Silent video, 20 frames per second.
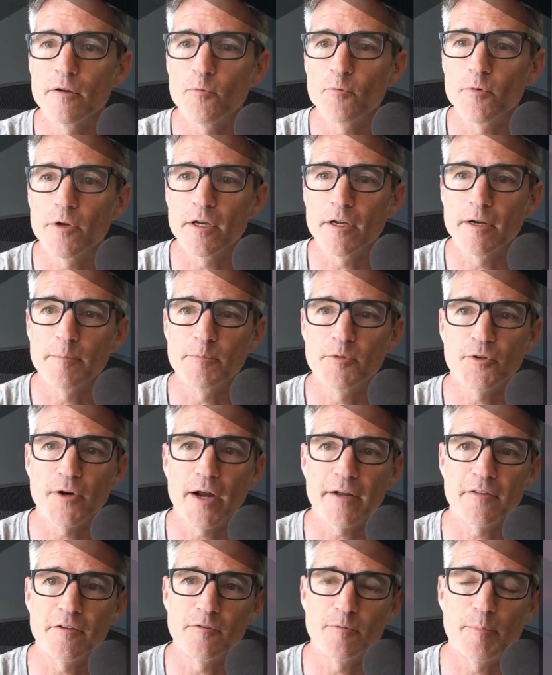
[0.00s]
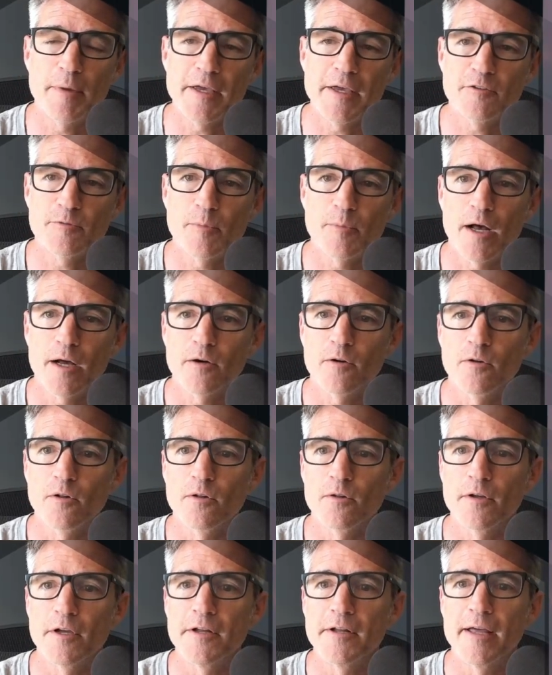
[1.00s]
You can abstract this base
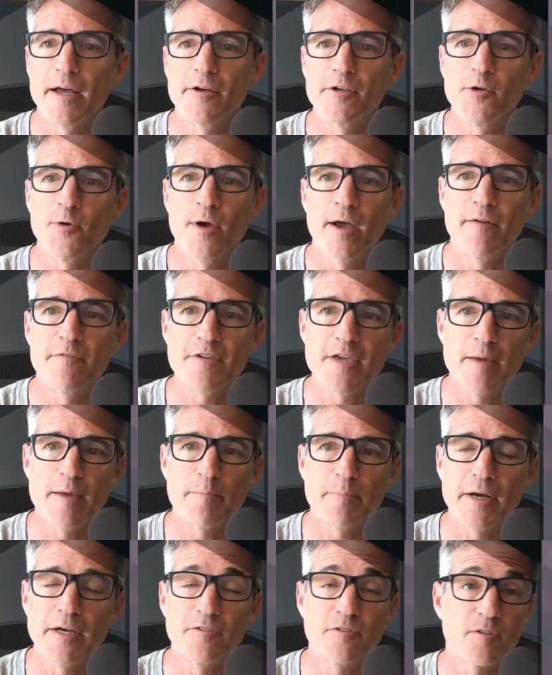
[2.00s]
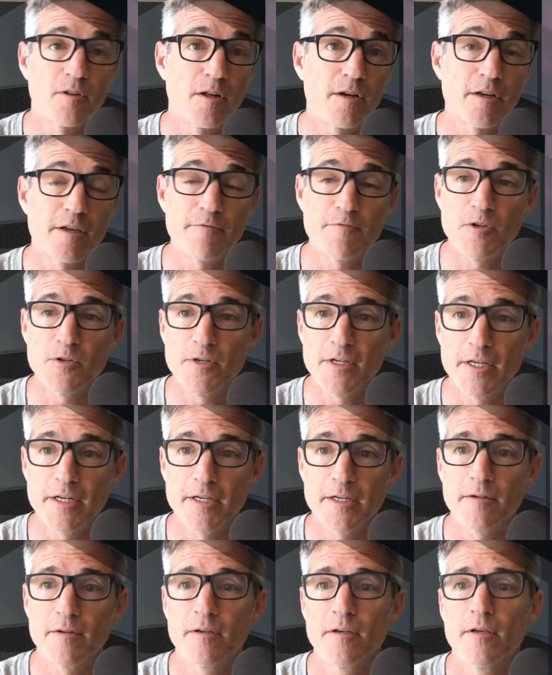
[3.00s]
model, and now you have getBySlug if you need
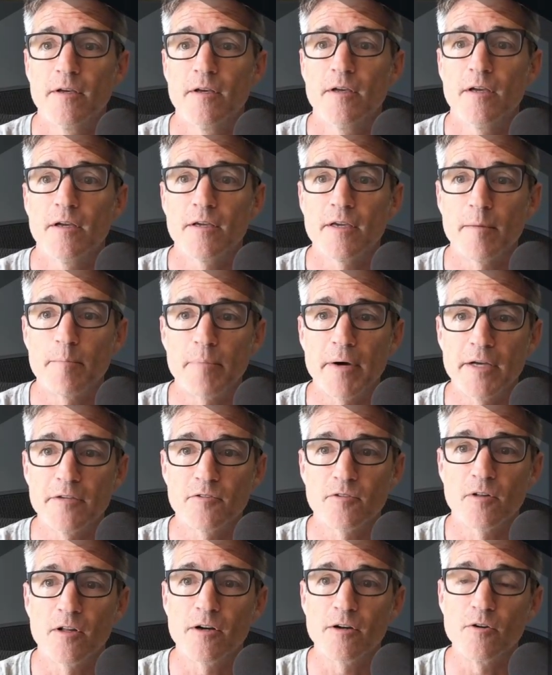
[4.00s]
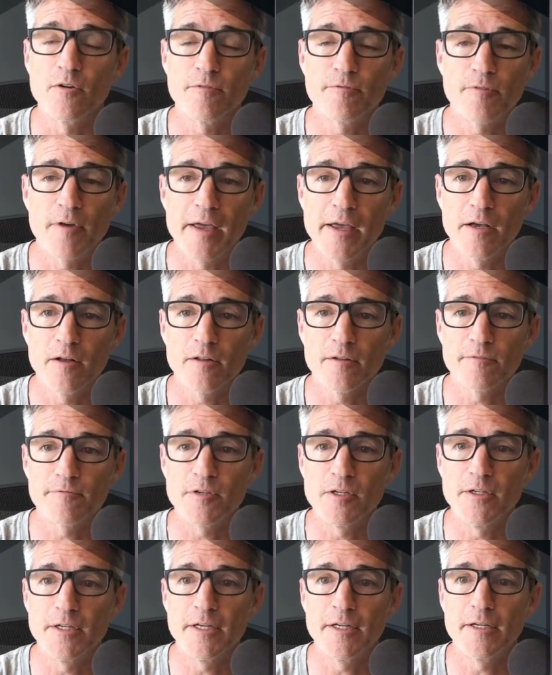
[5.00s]
it, getBySlug or fail if
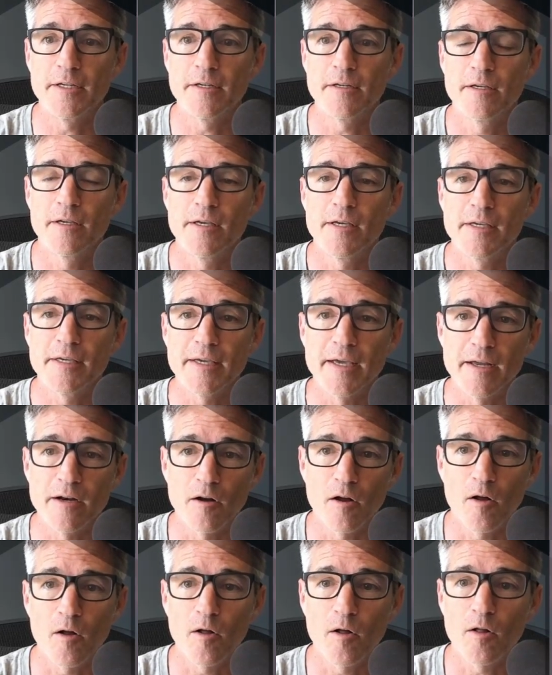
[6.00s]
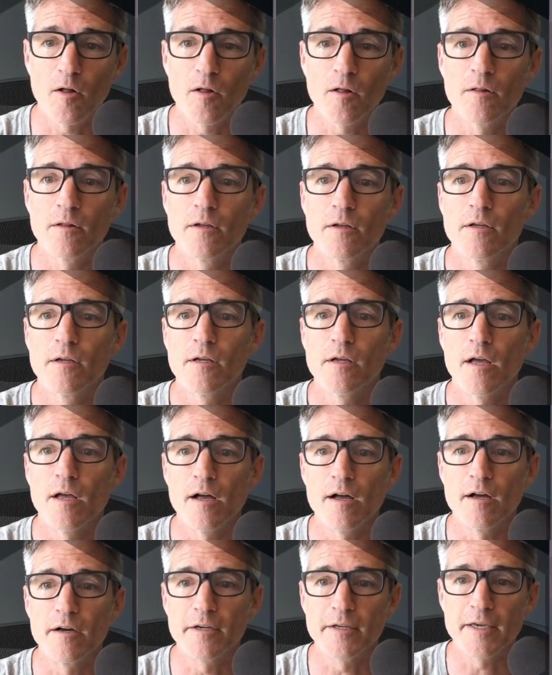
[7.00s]
you need it, get all,
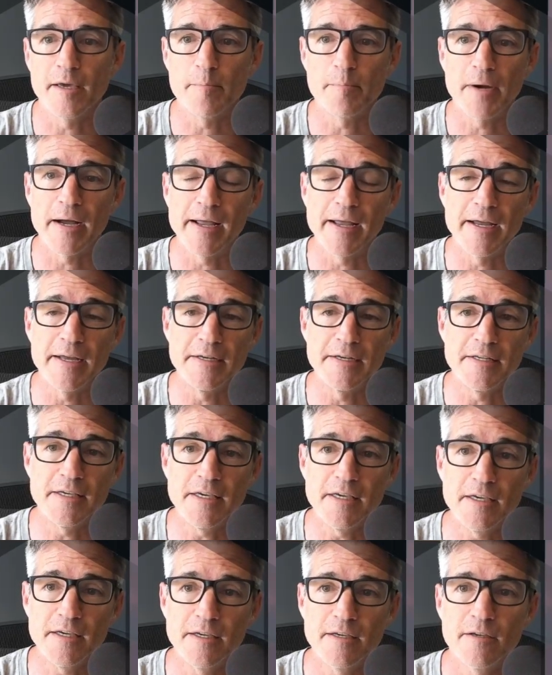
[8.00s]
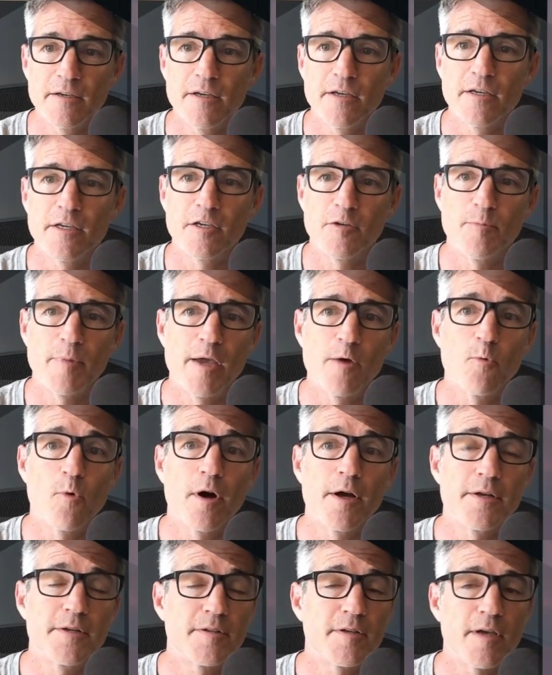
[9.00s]
getByID. You may
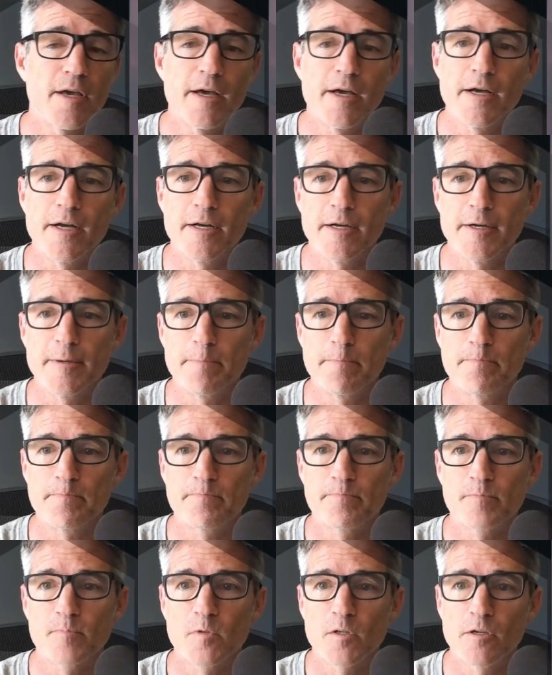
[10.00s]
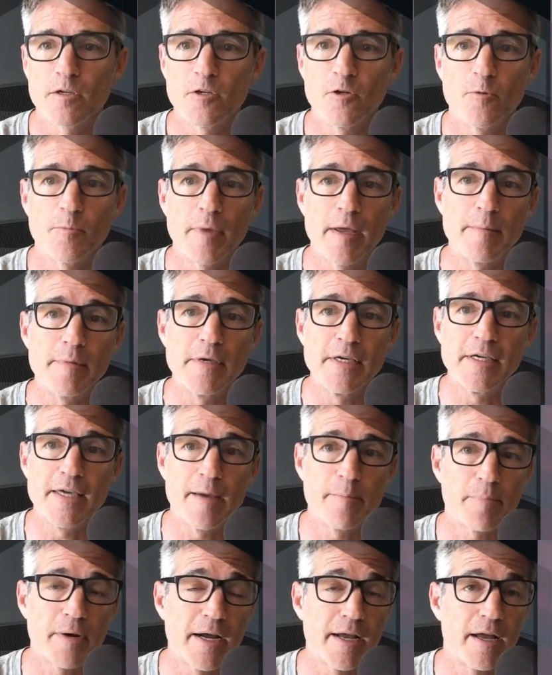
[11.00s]
want maybe
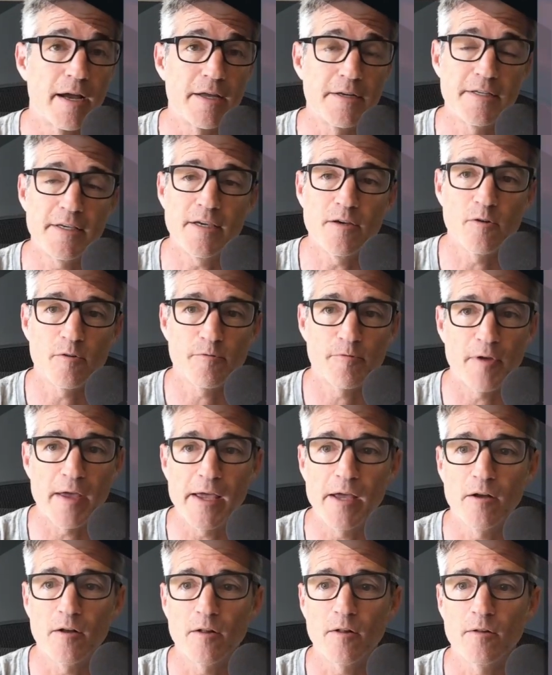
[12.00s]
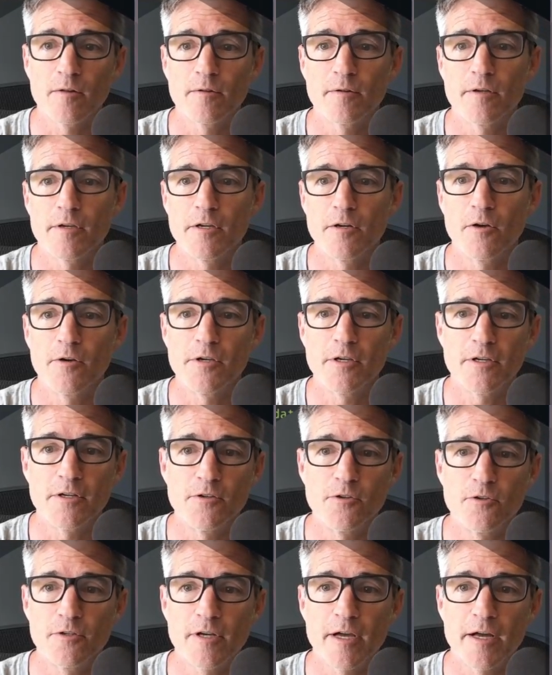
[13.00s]
getByID or fail. You
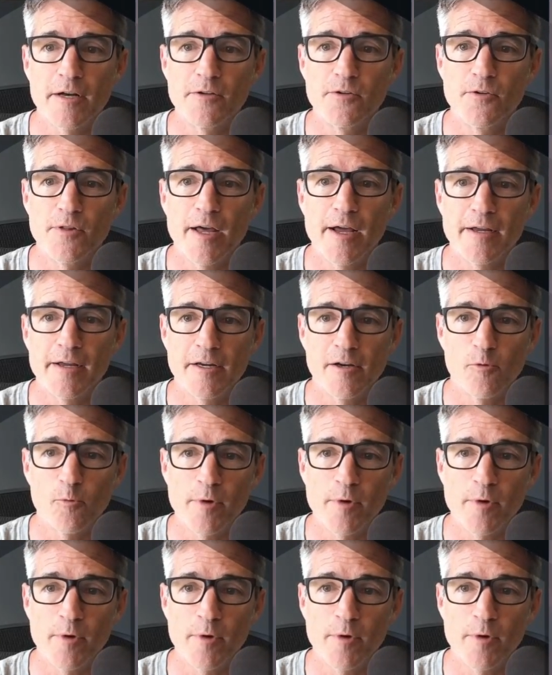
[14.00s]
can kind of do that here.